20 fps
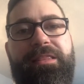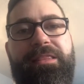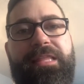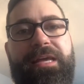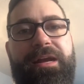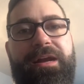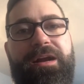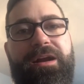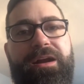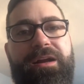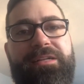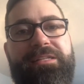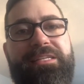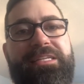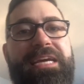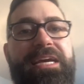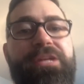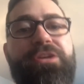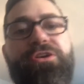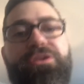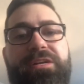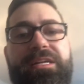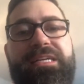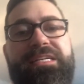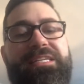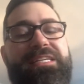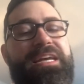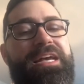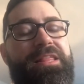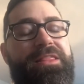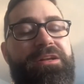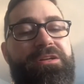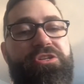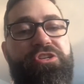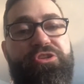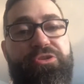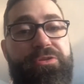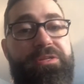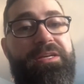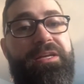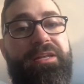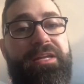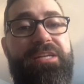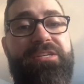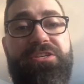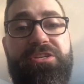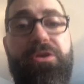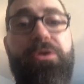their tenderness and their juiciness.